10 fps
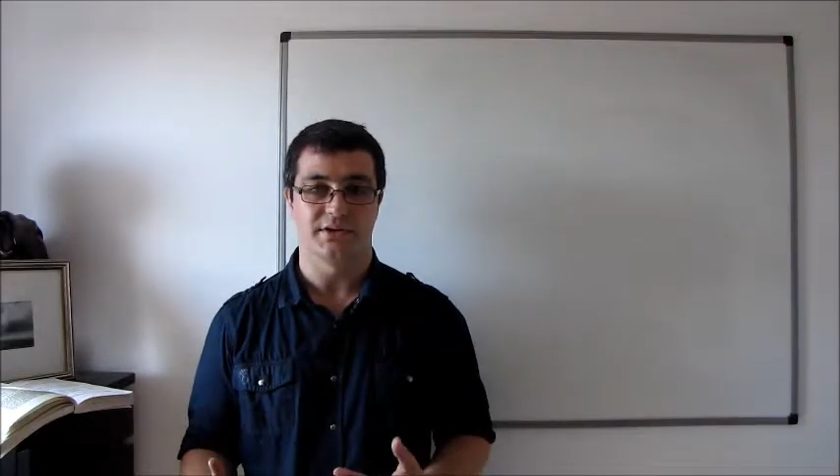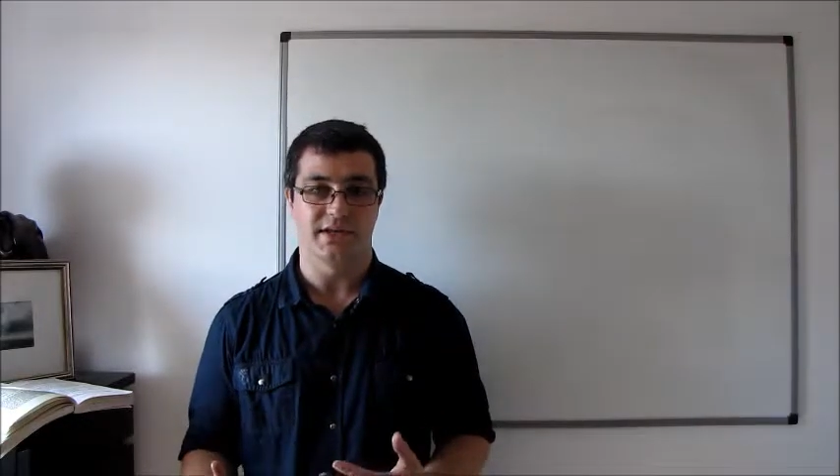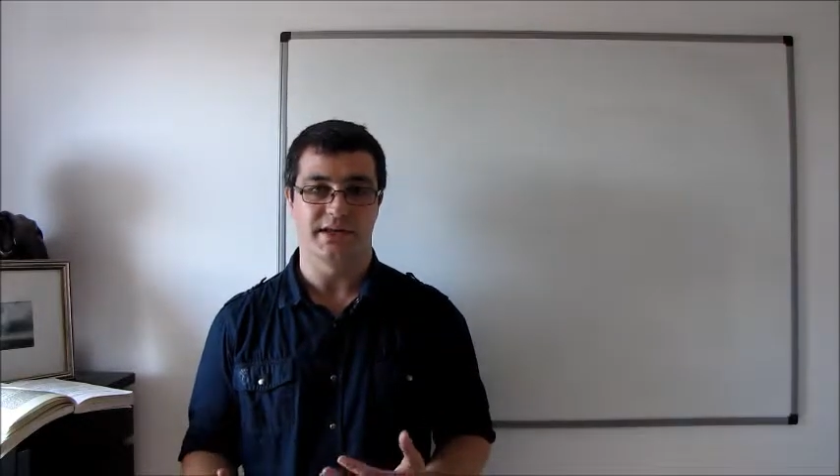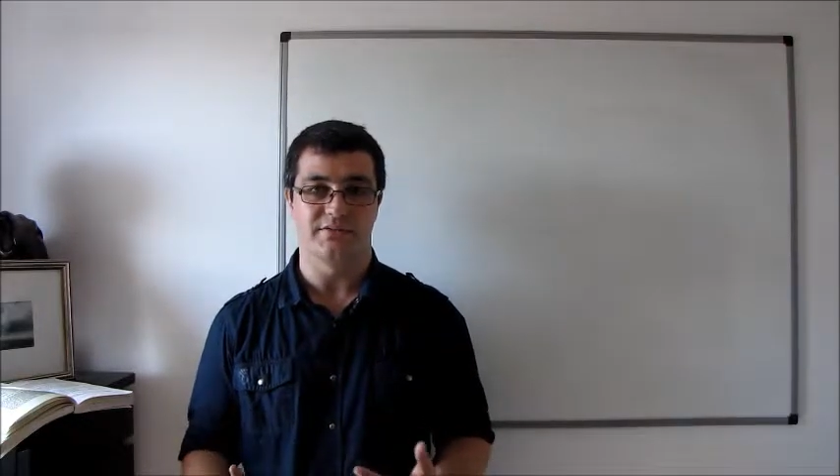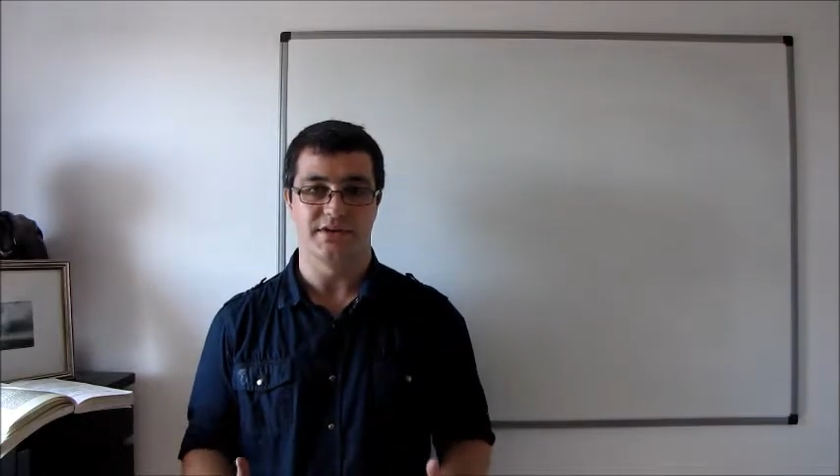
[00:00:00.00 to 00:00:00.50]

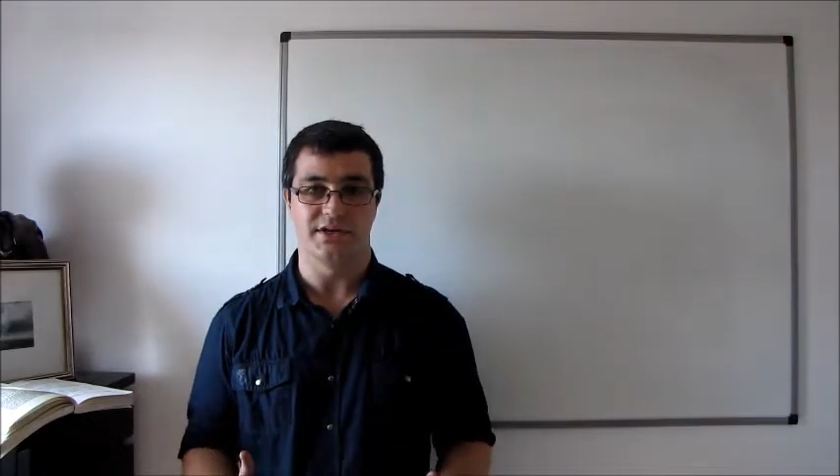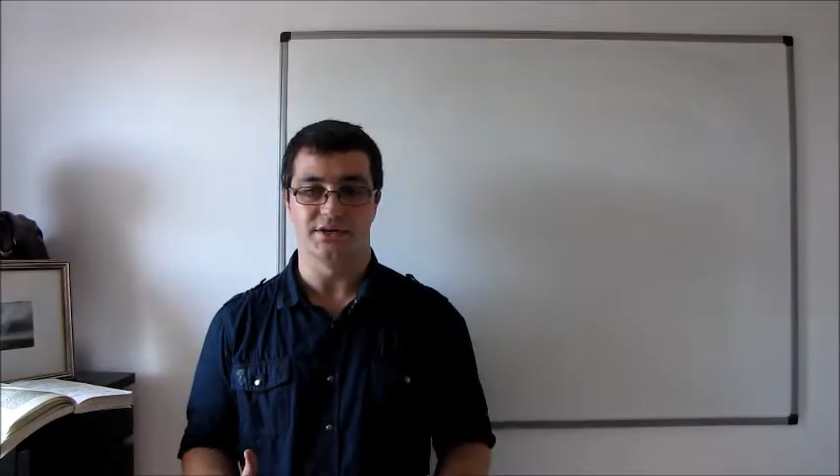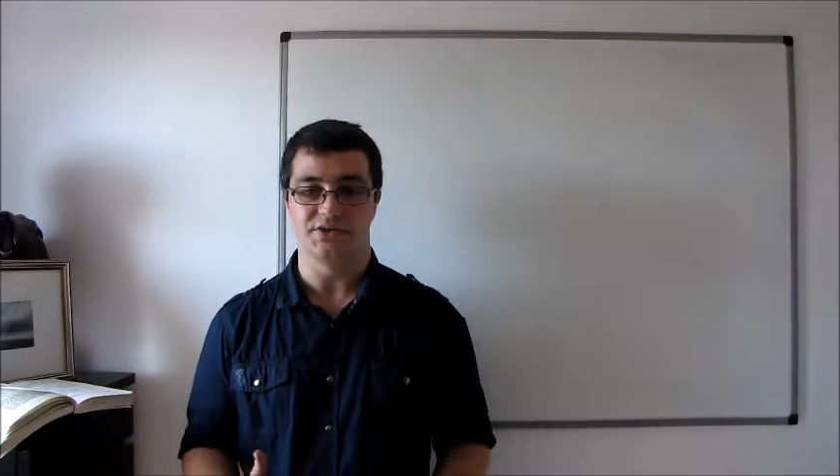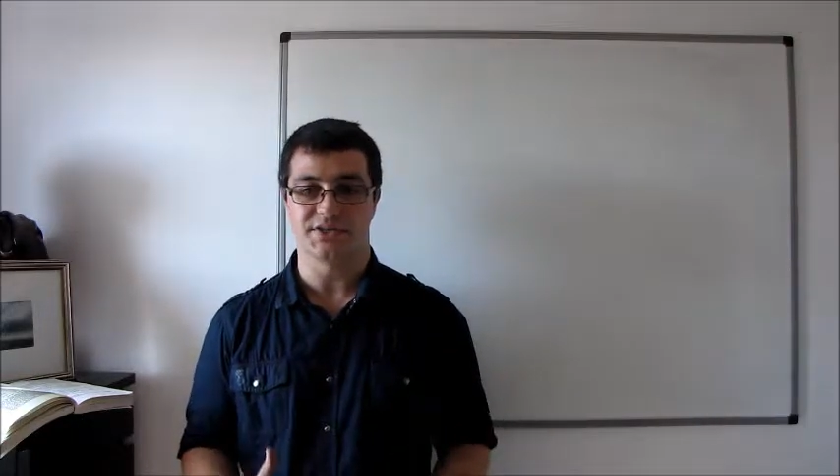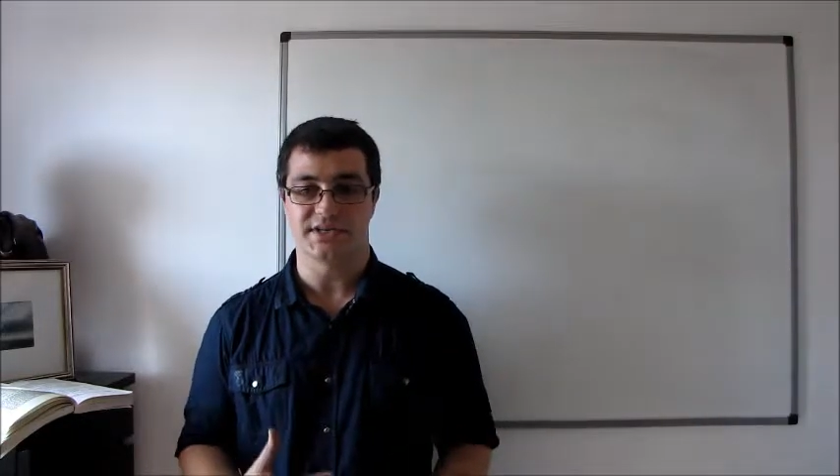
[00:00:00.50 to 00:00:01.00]
in that
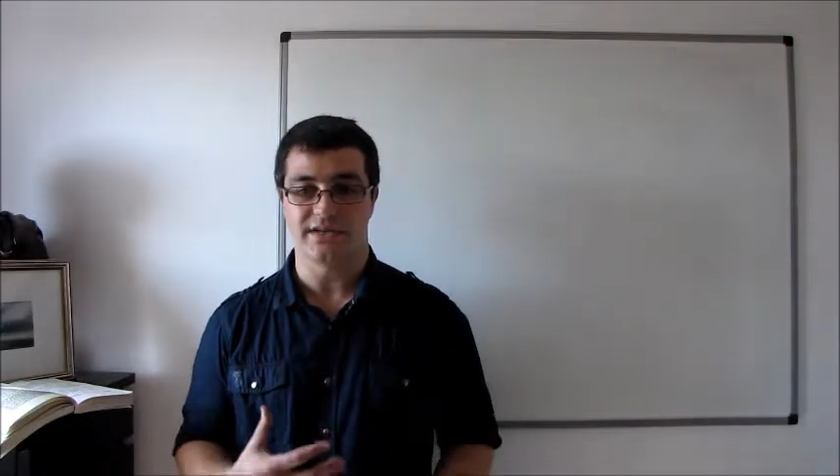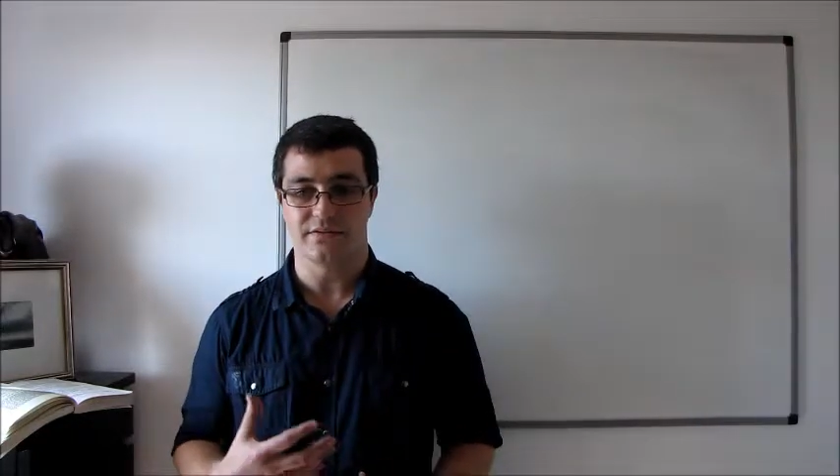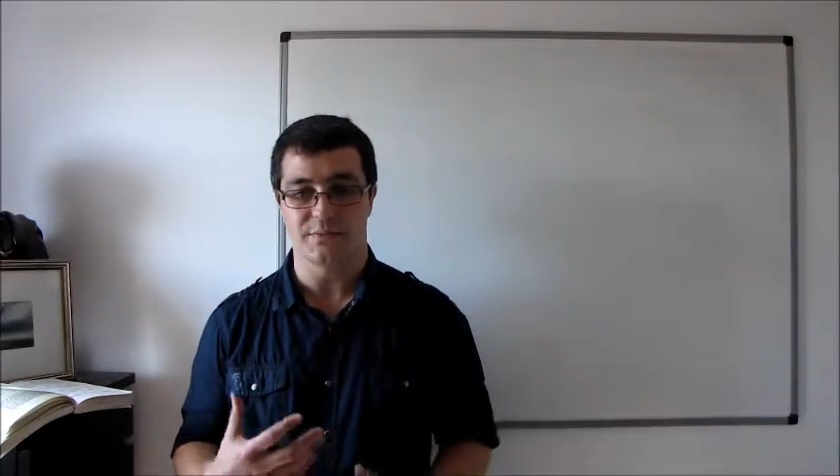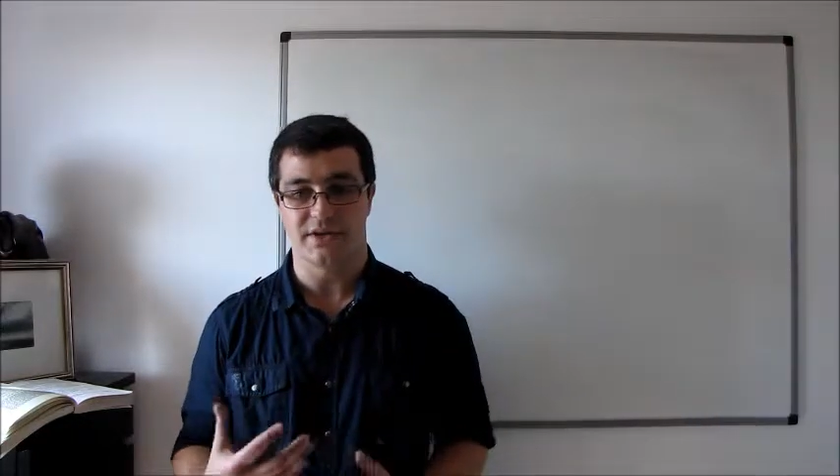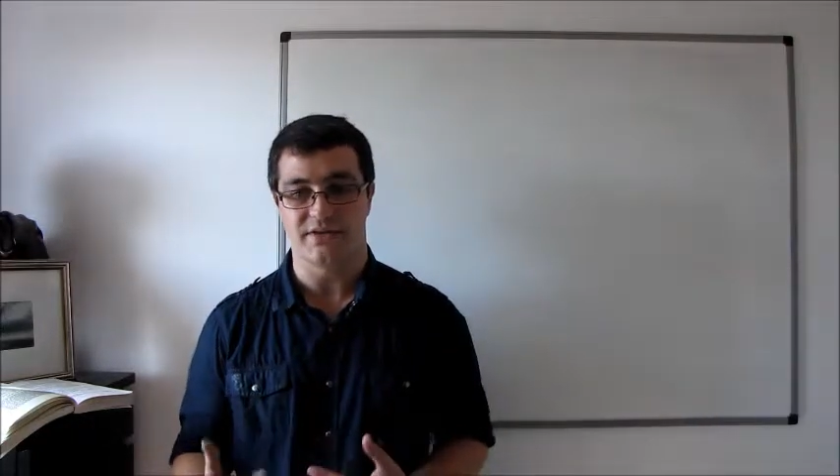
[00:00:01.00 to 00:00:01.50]
video just to give
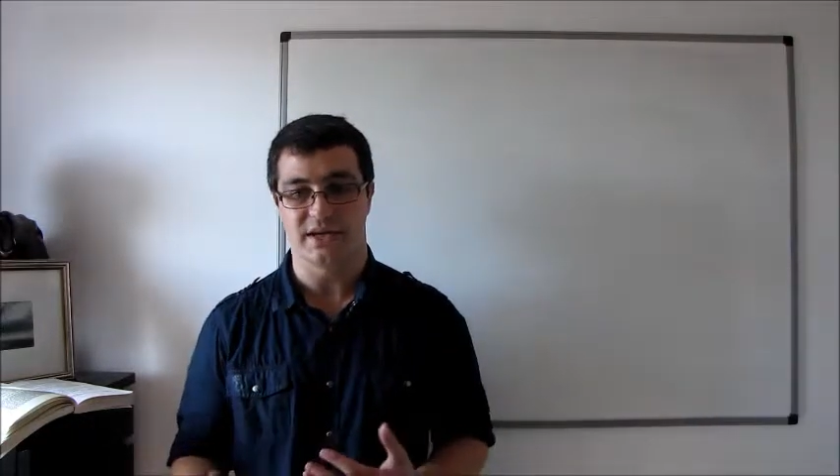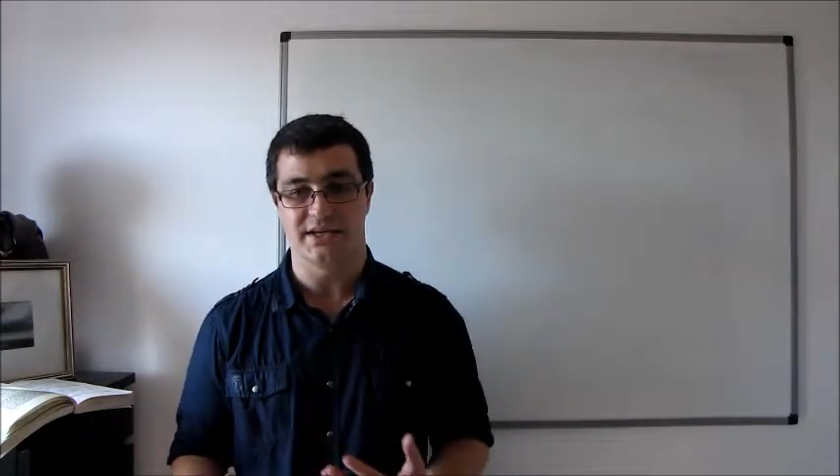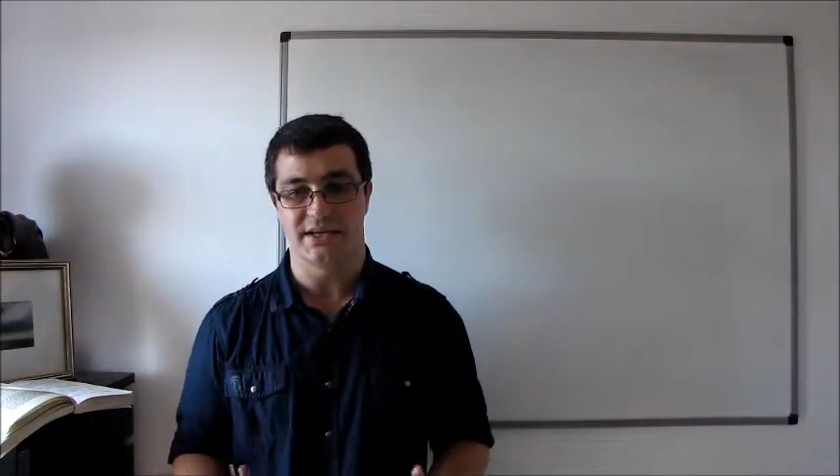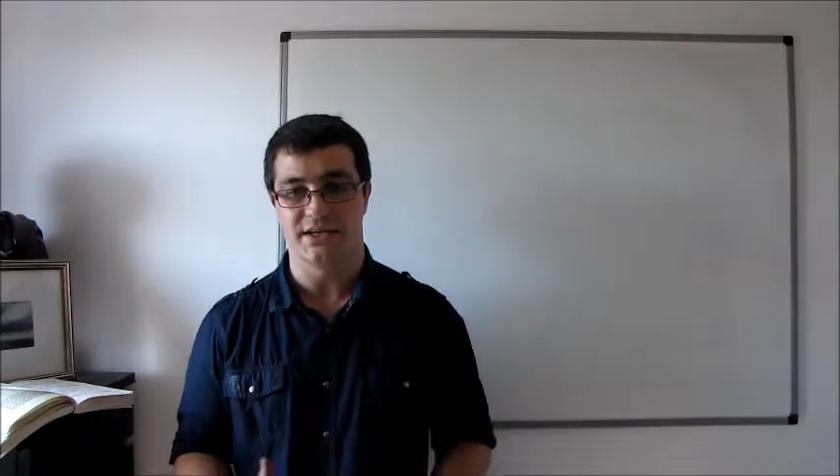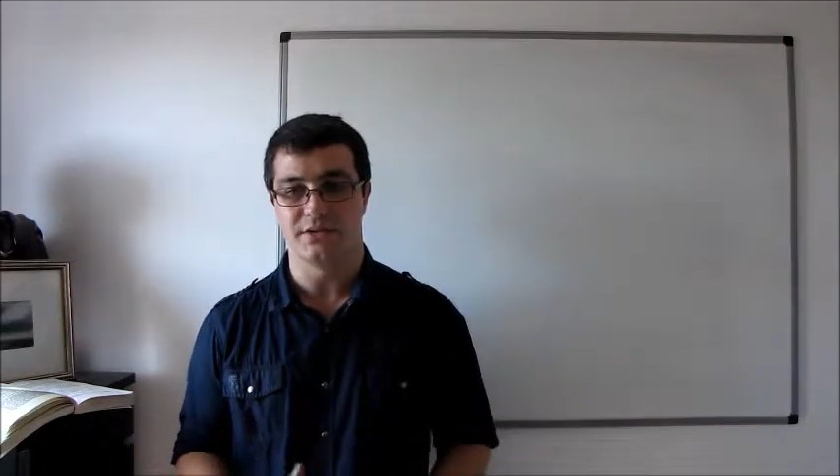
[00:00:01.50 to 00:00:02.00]
a bit of an
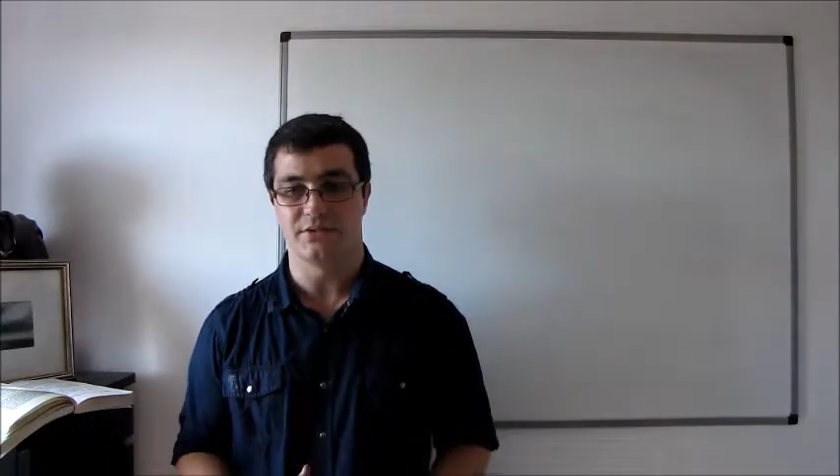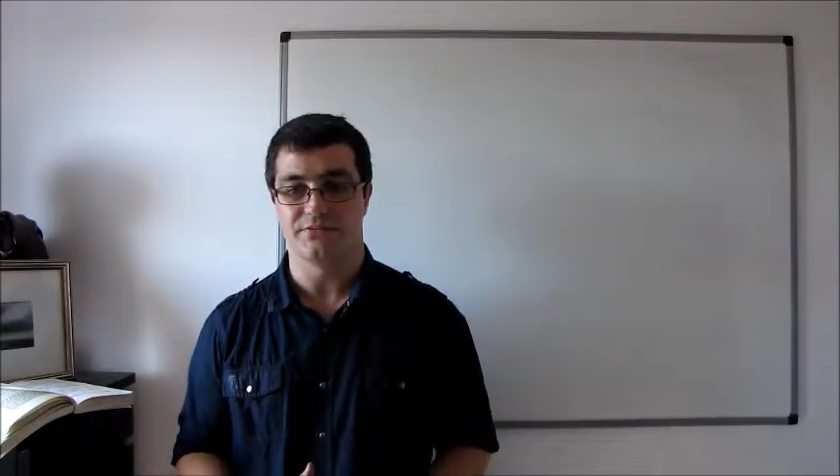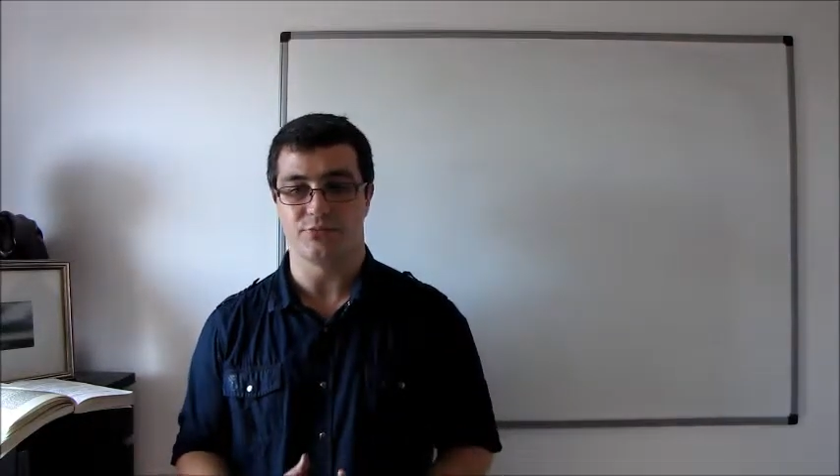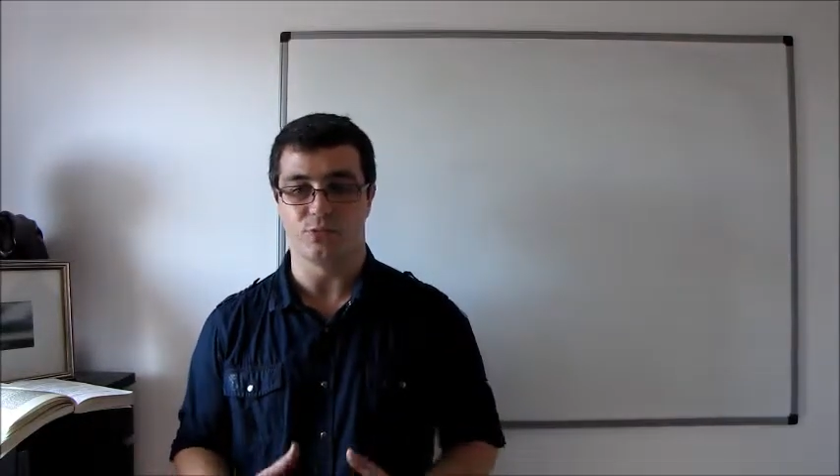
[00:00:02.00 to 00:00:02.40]
idea of